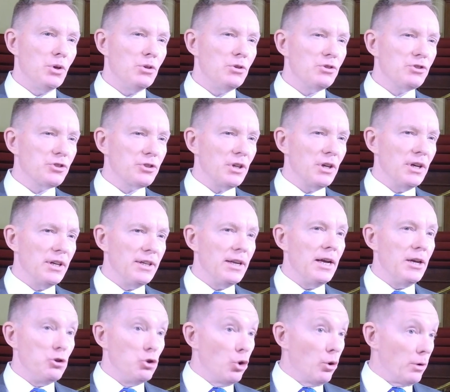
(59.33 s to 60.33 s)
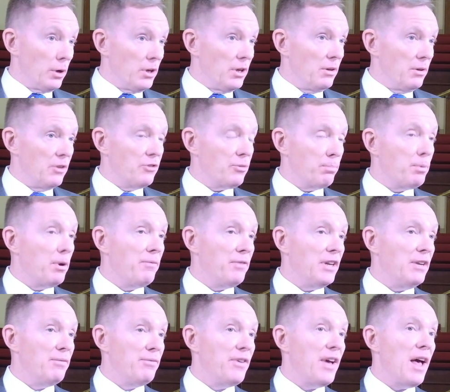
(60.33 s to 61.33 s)
It's a
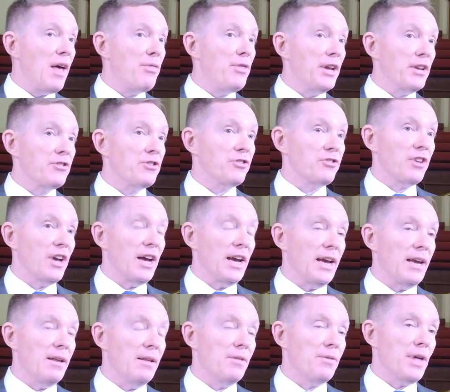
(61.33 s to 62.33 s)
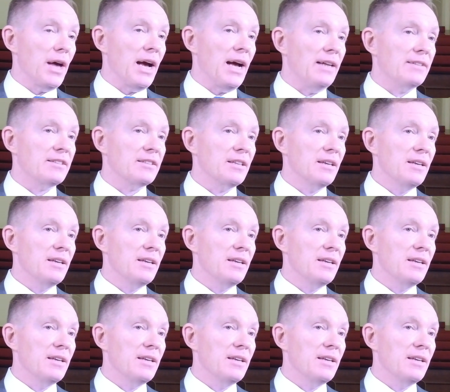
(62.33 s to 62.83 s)
perfectly fair thing to say that